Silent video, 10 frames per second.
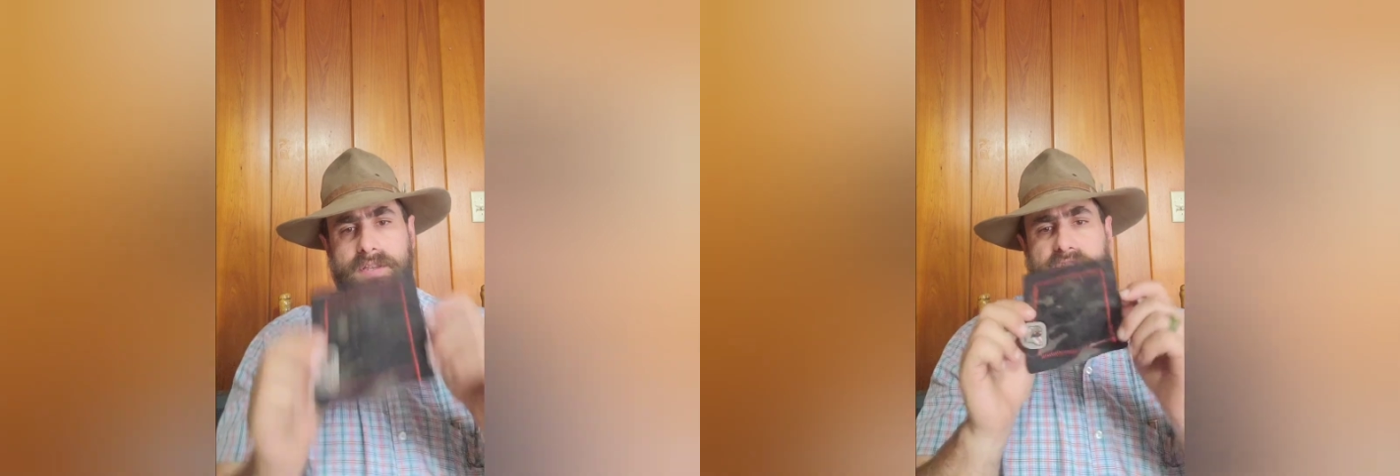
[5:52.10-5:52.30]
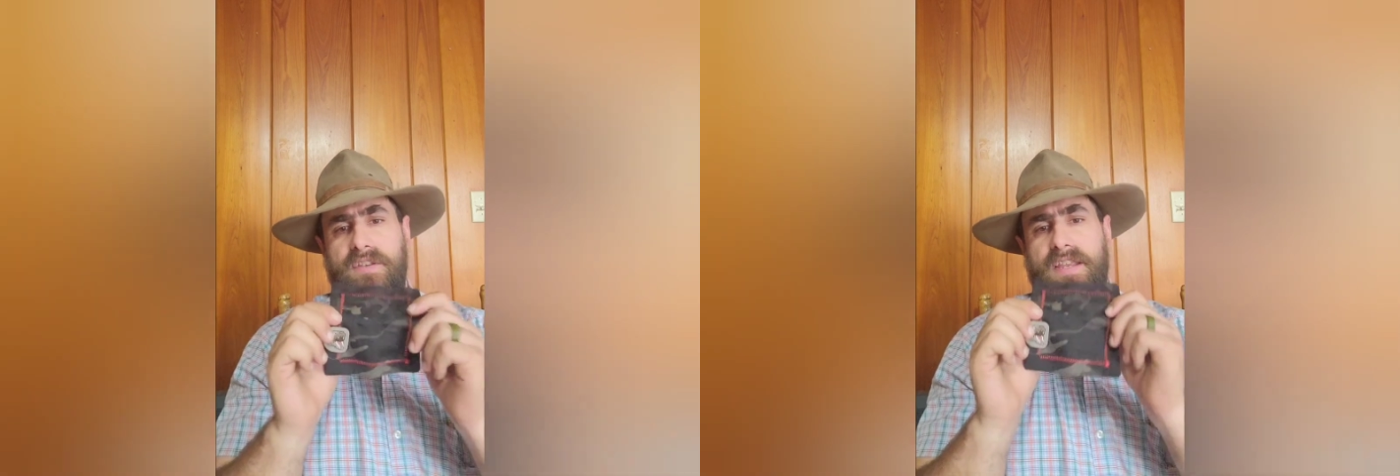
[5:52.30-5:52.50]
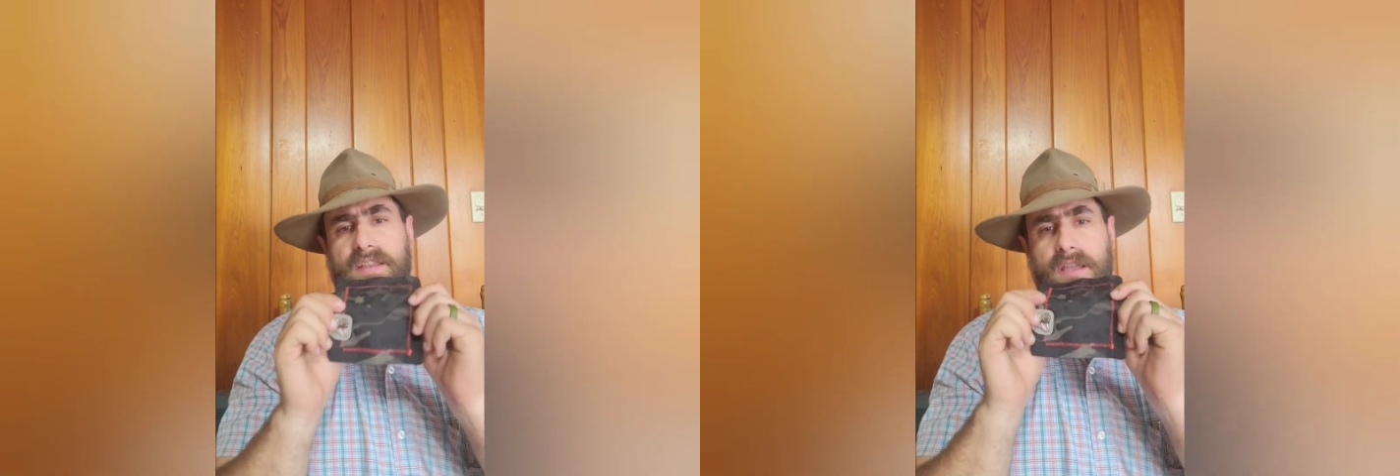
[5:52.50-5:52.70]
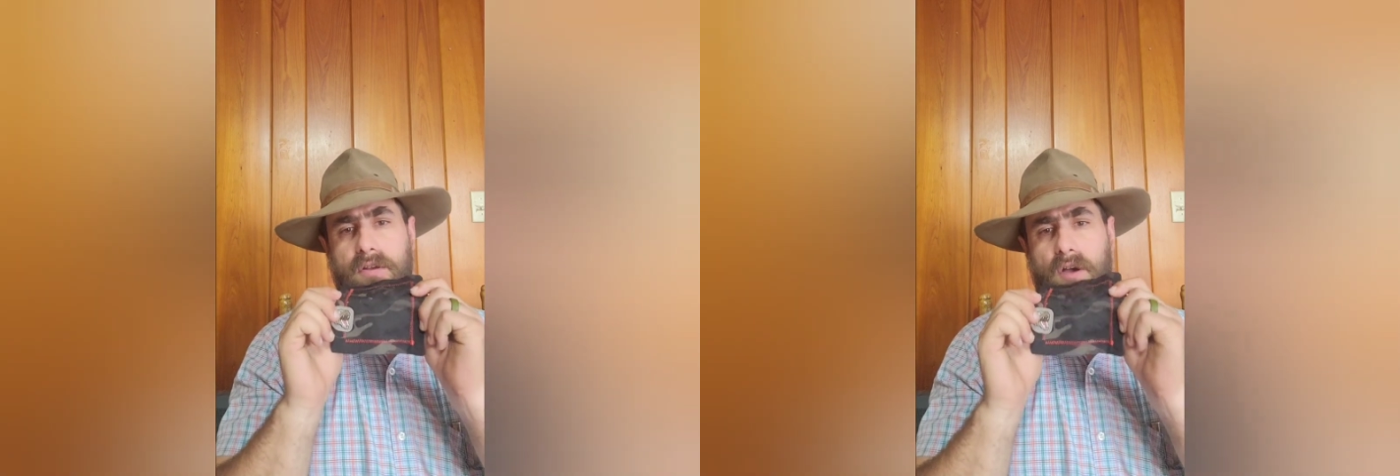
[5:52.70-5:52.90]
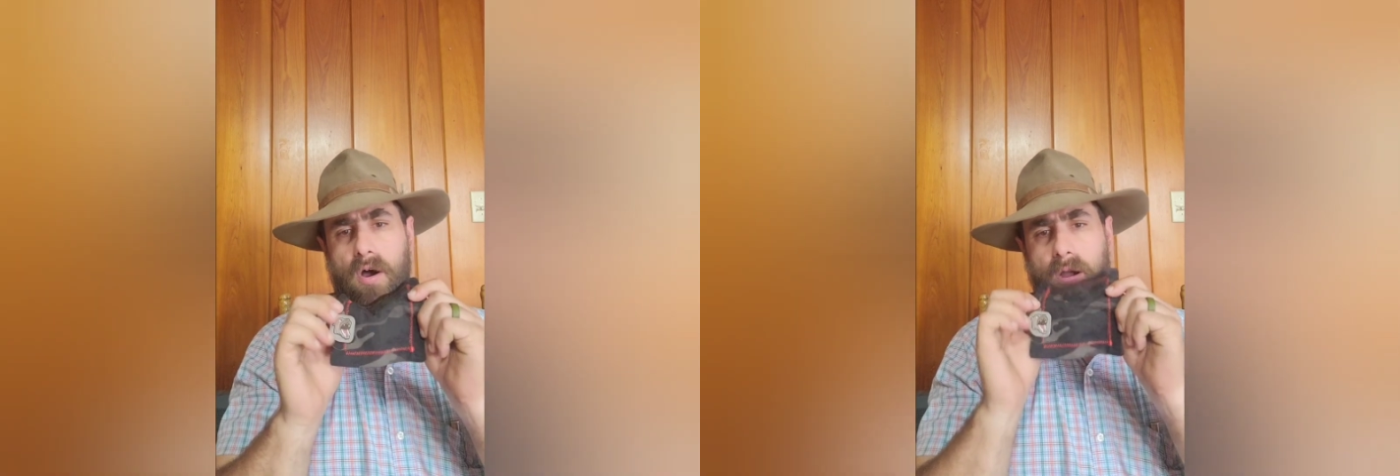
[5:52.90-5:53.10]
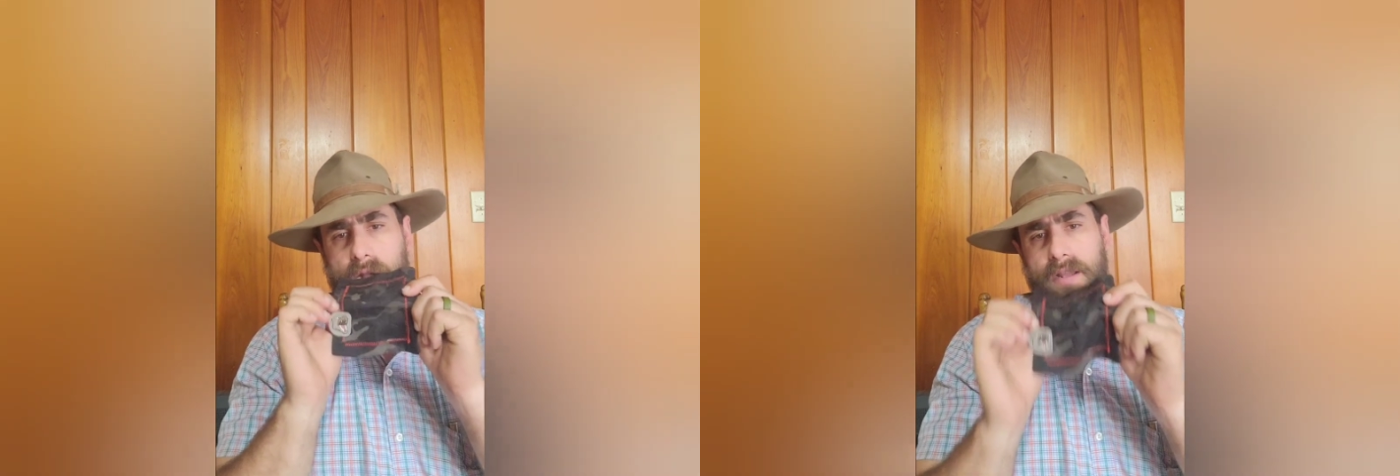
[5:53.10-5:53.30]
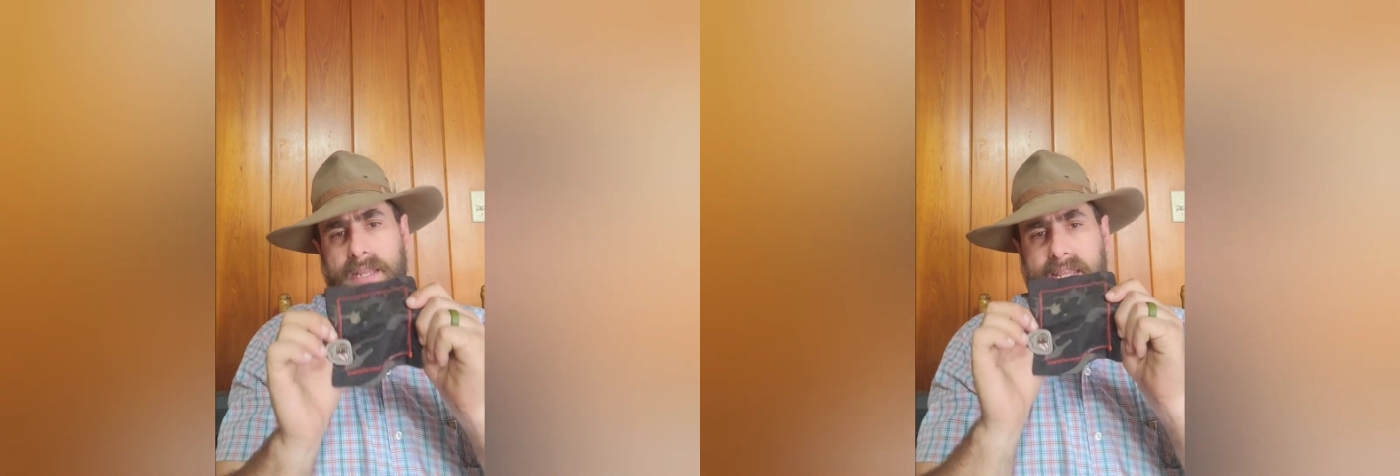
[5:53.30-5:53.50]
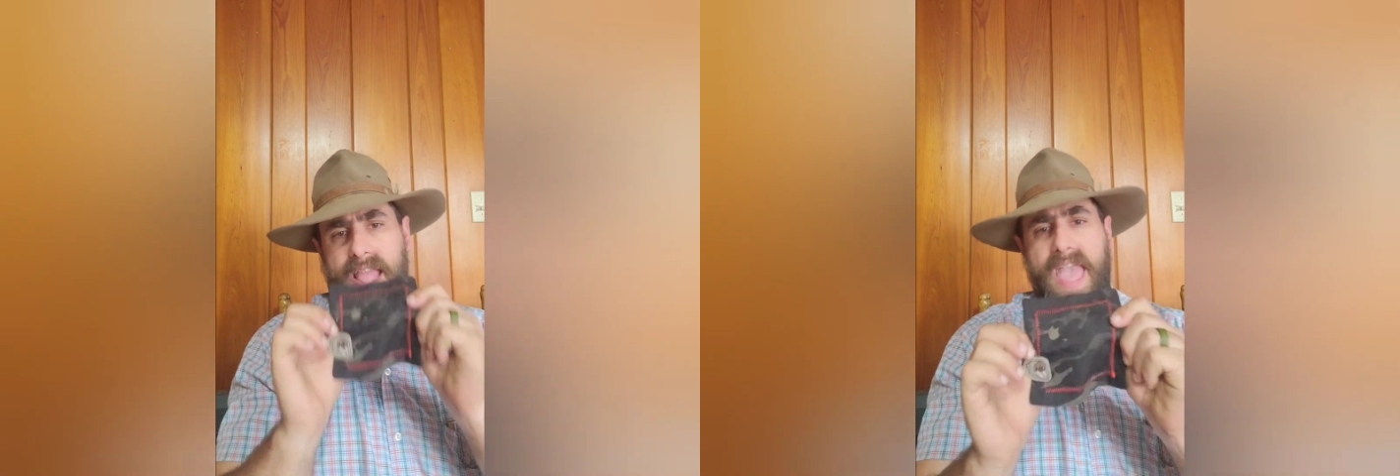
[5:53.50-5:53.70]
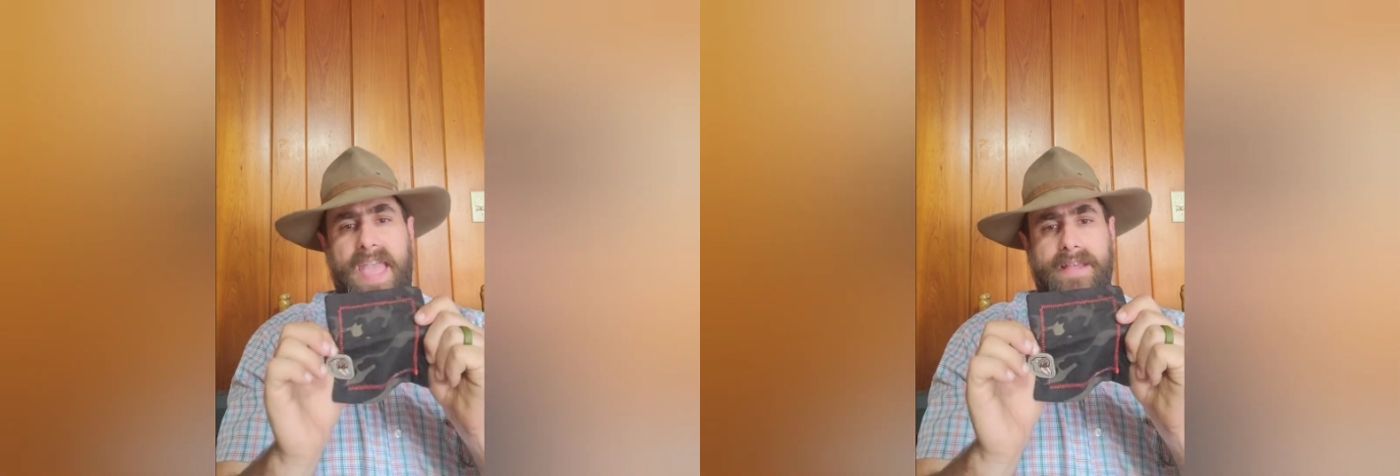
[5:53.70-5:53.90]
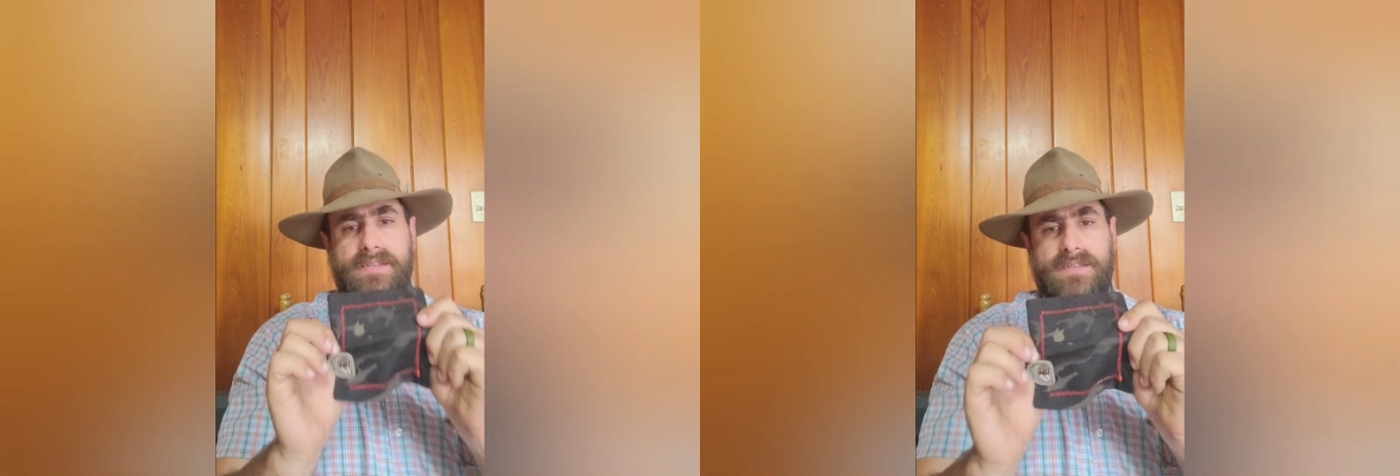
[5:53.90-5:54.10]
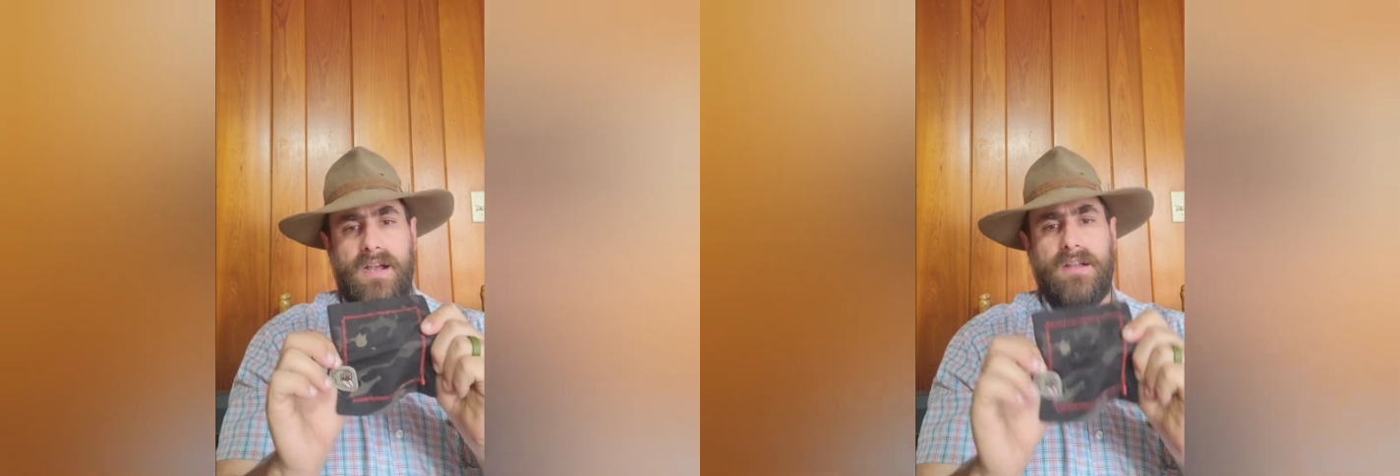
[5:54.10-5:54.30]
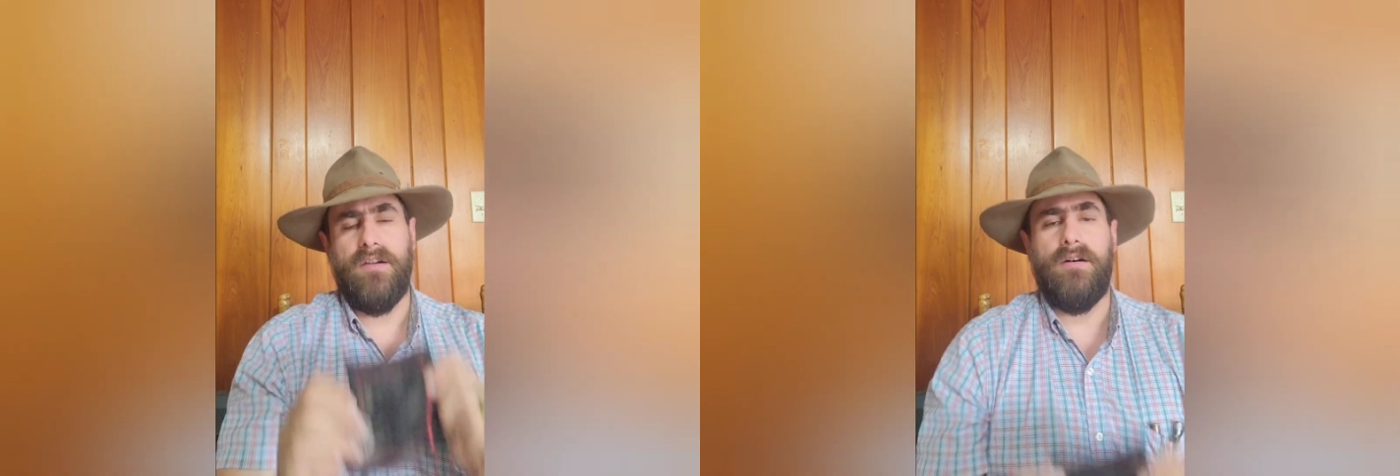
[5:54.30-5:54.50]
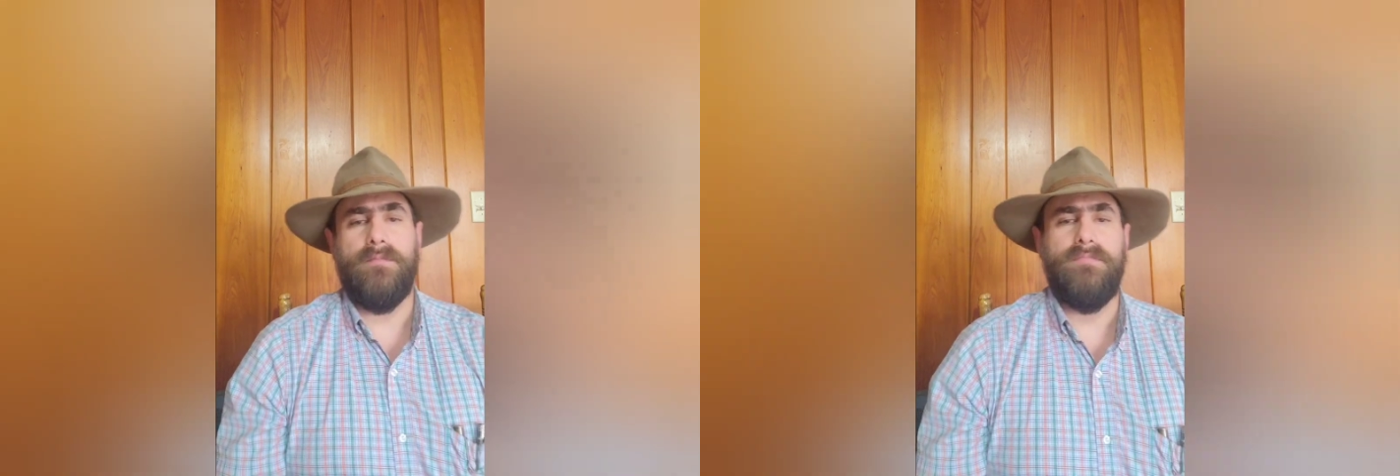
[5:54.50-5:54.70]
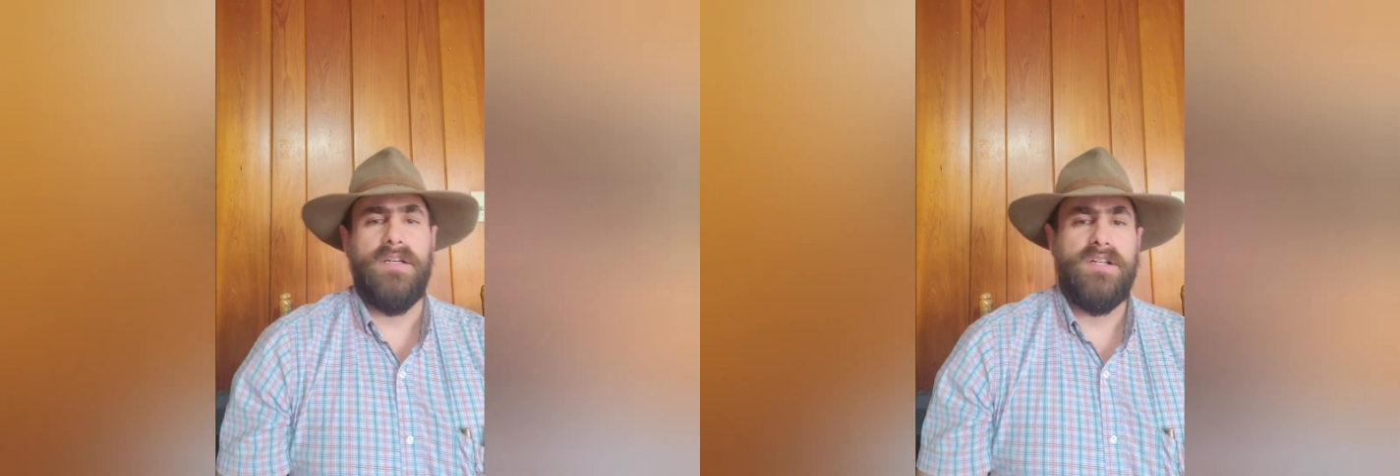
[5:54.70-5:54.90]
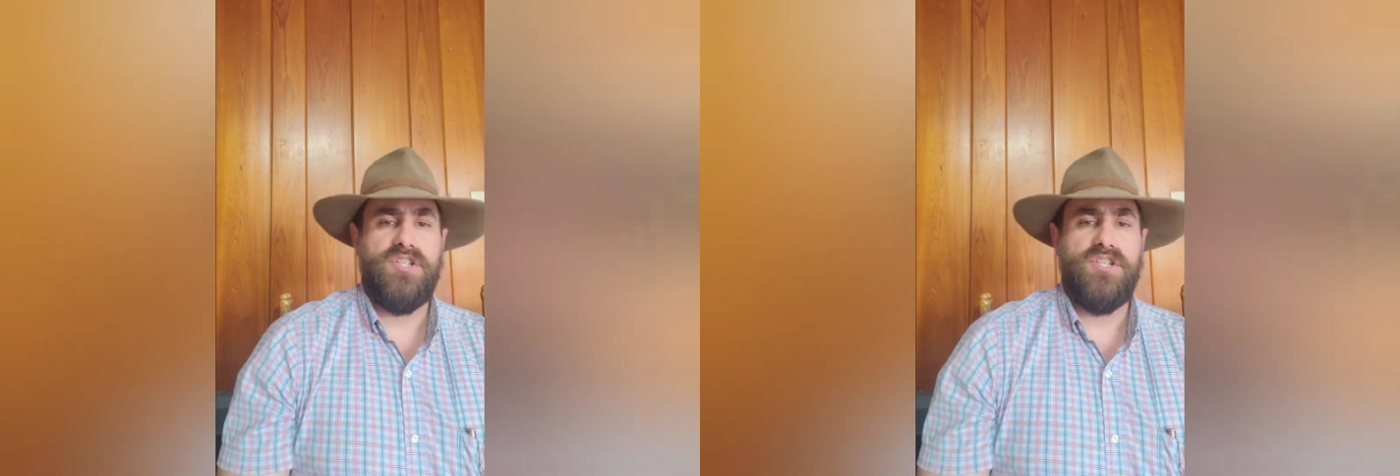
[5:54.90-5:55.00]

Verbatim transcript: you need to go to rehanks.com,